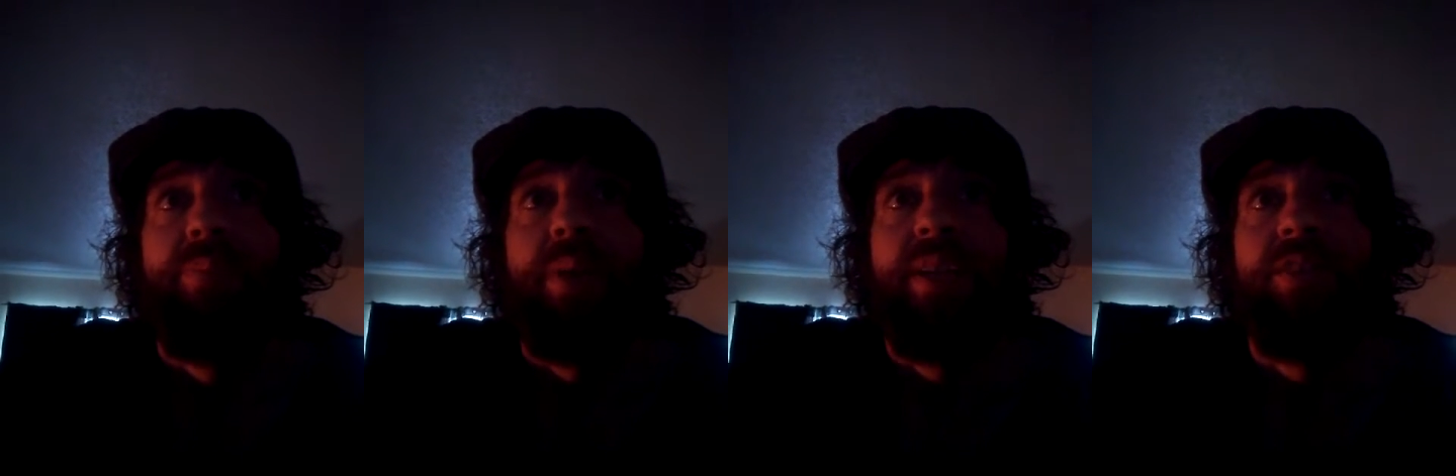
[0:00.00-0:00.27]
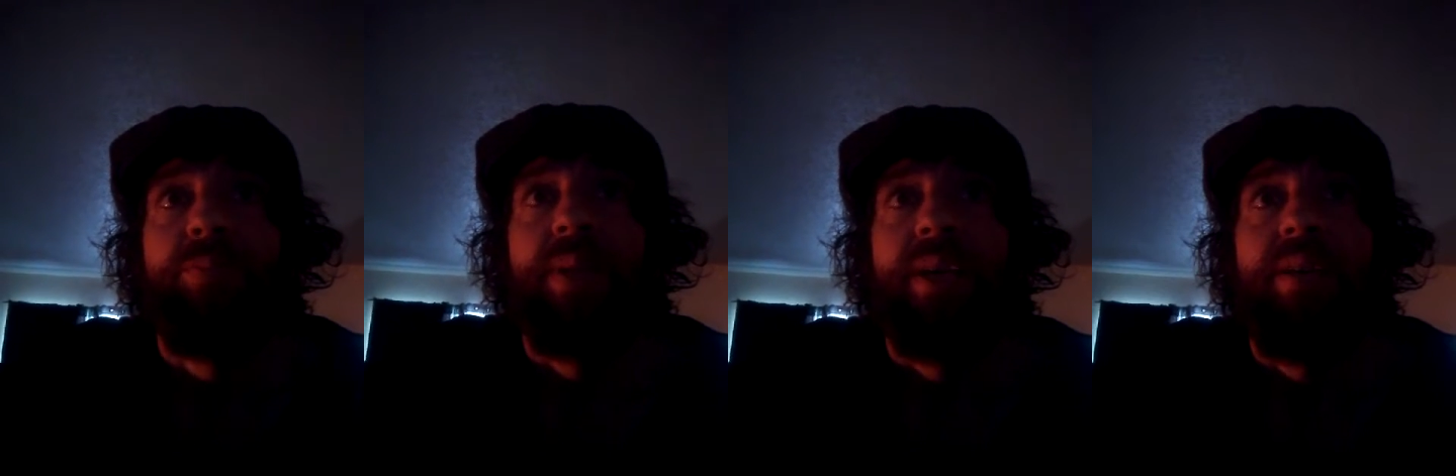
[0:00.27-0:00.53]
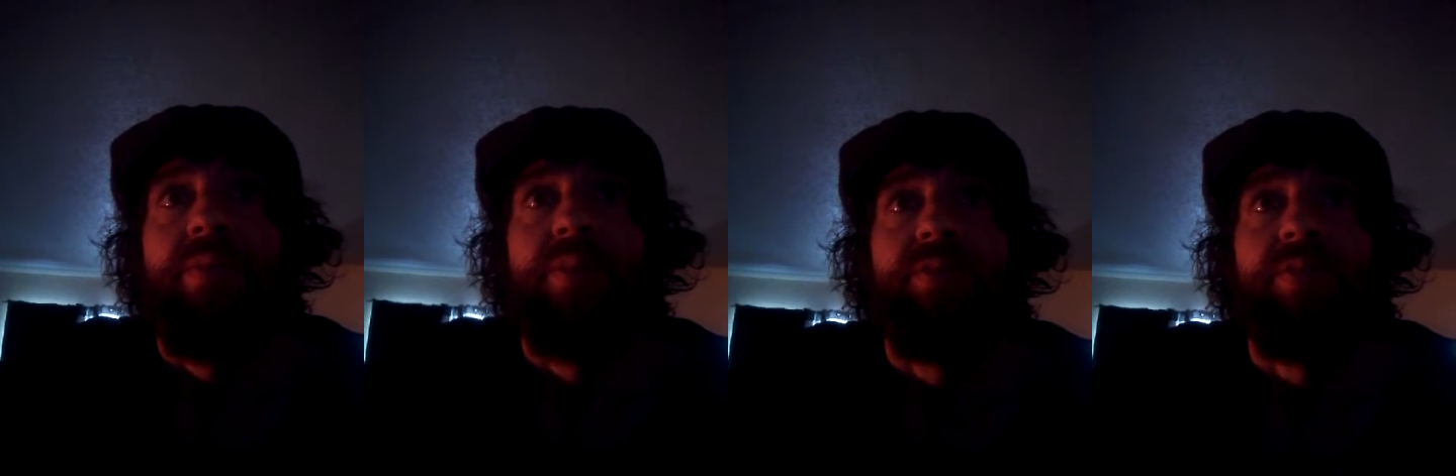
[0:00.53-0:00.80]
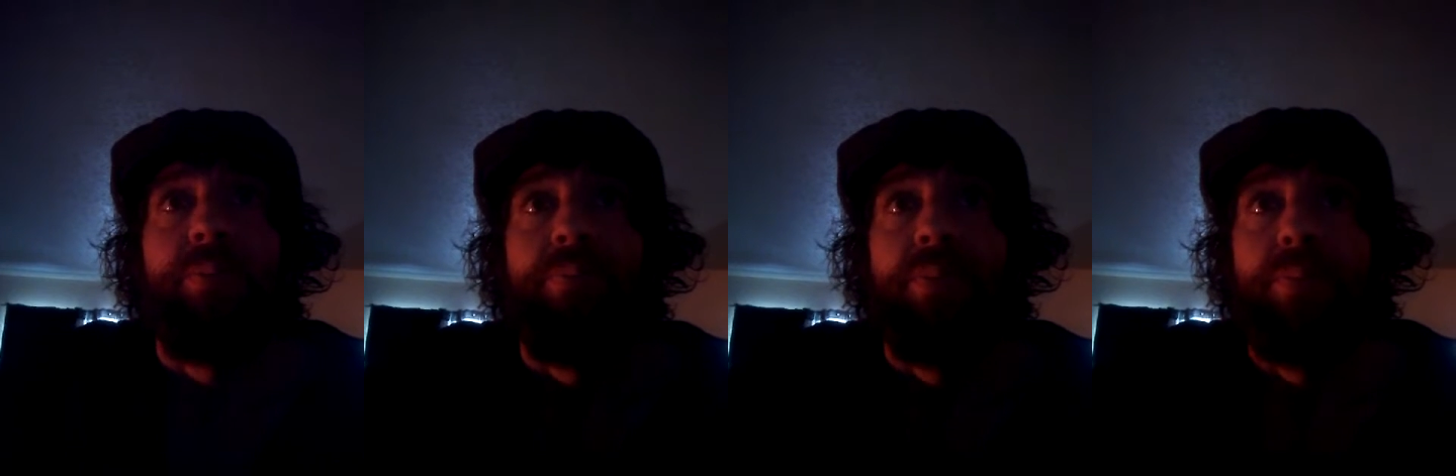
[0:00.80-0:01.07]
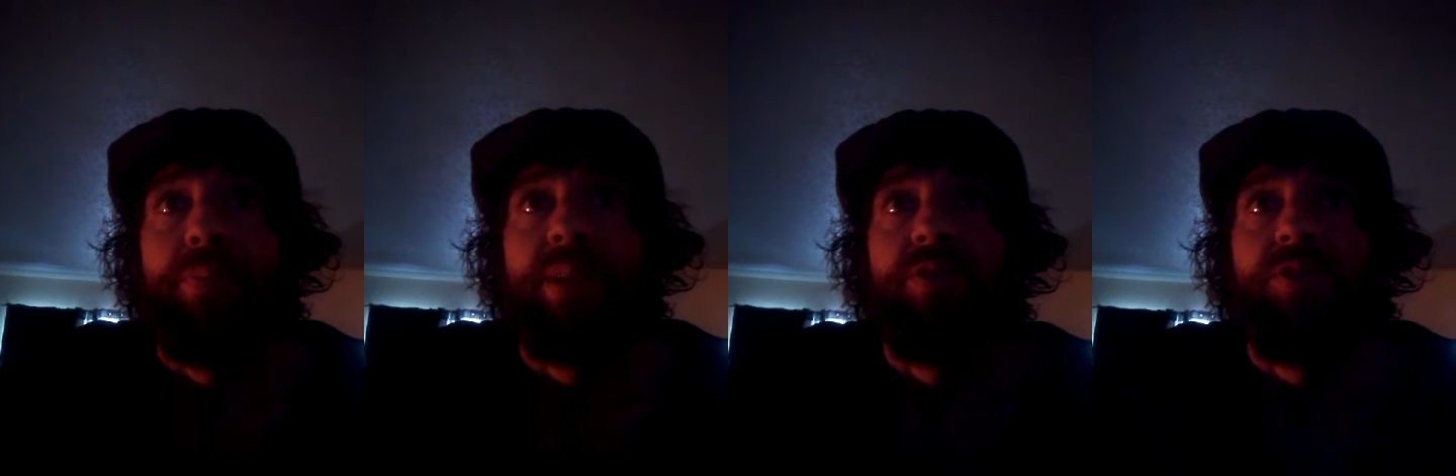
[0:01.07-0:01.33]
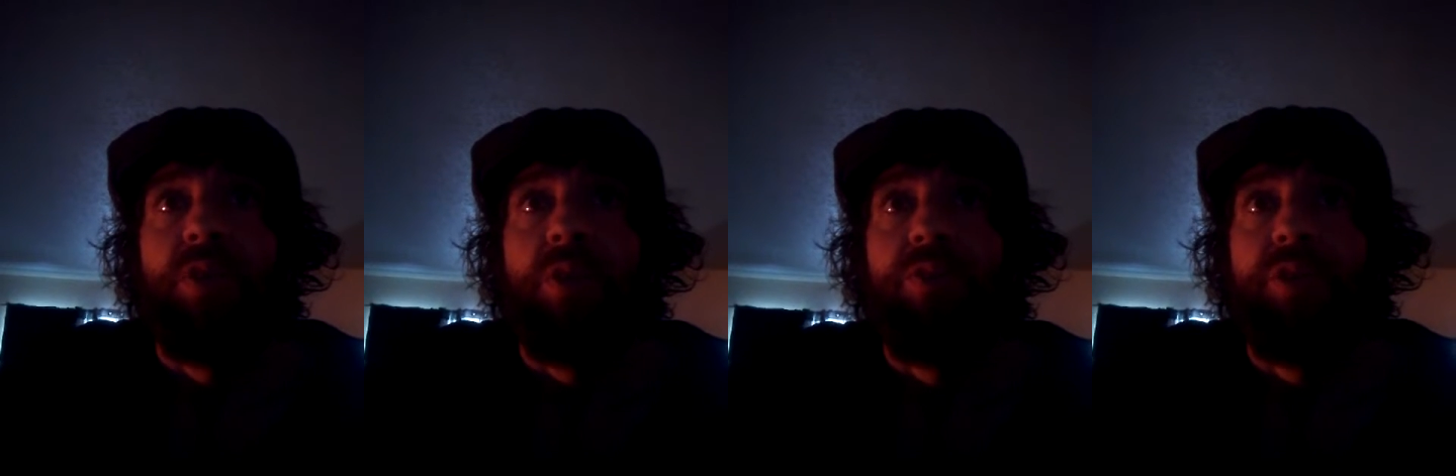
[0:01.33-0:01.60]
based behaviors that mimic
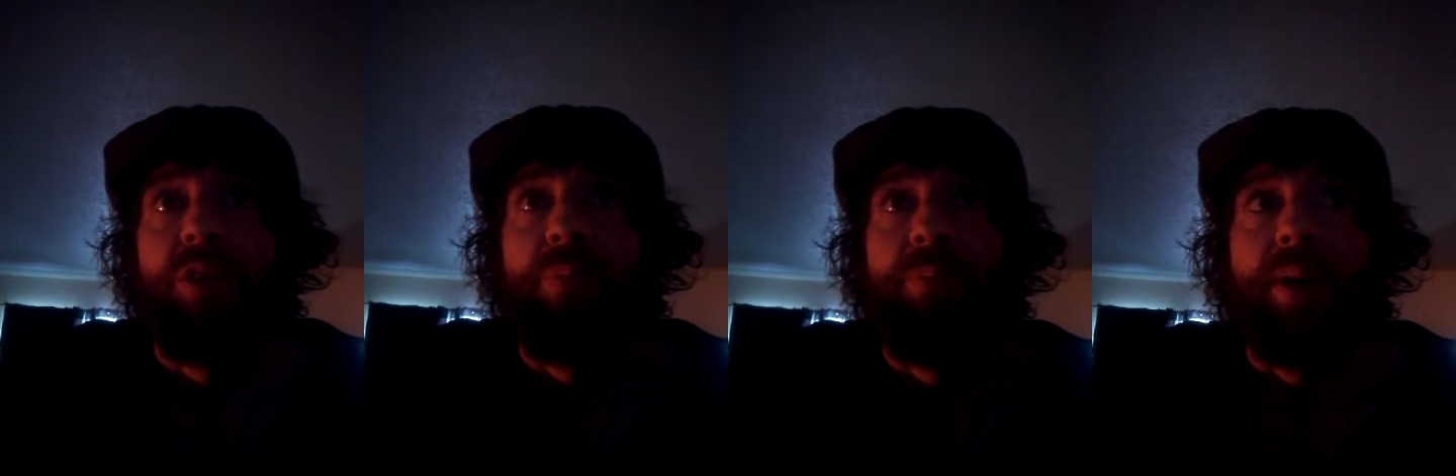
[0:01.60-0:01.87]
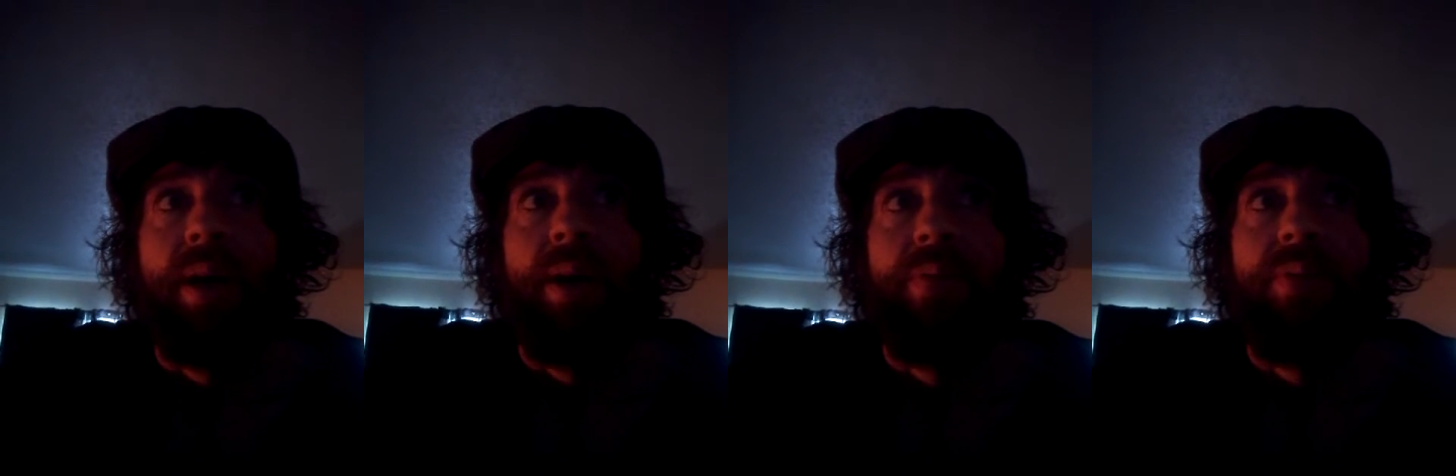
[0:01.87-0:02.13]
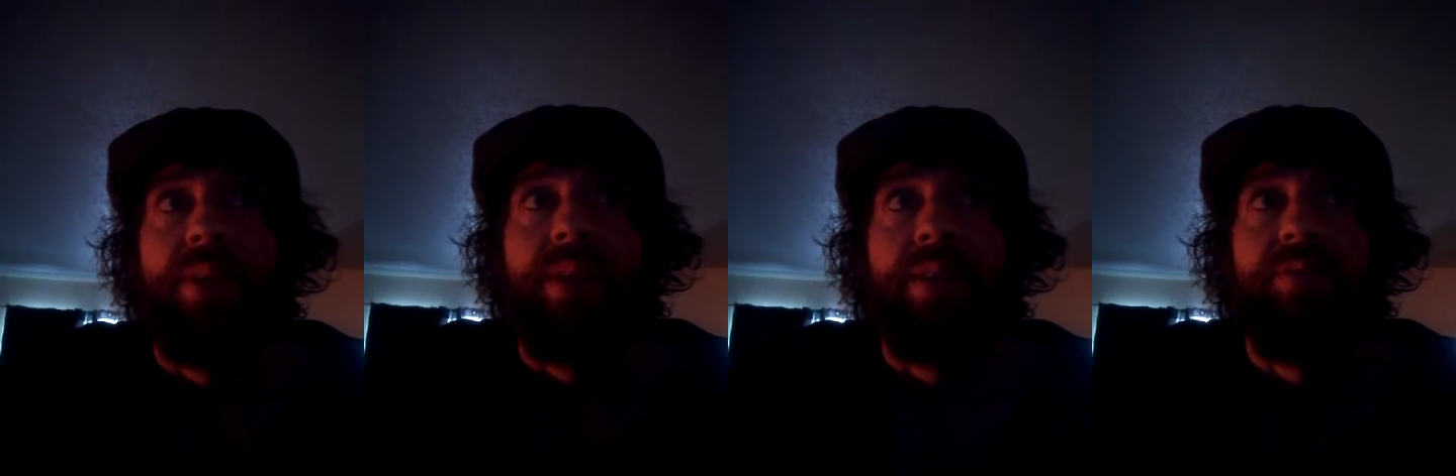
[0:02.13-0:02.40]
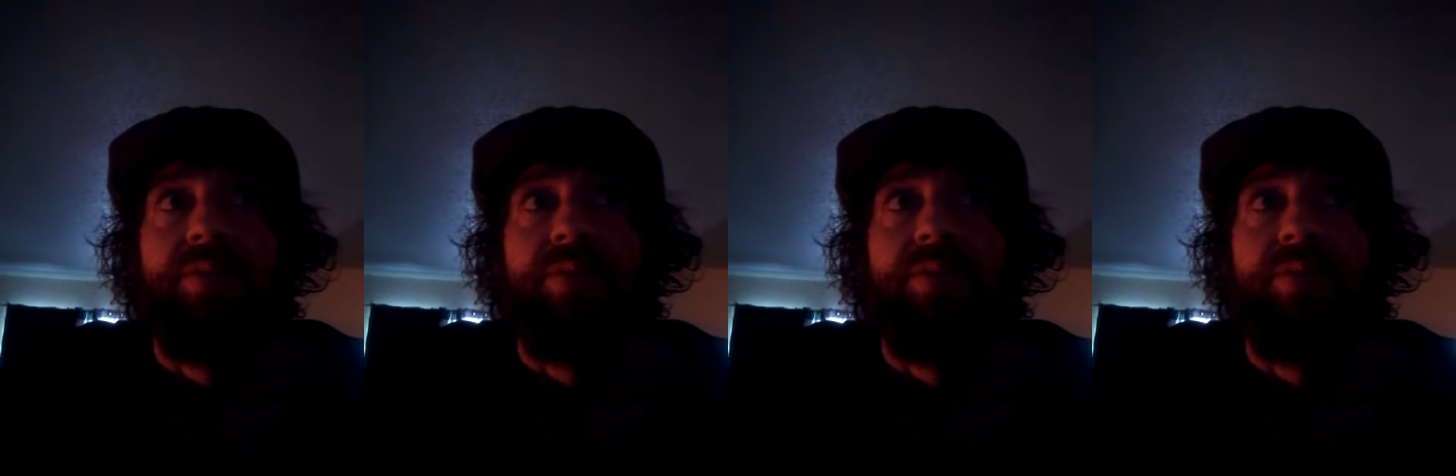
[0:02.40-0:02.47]
sociopathy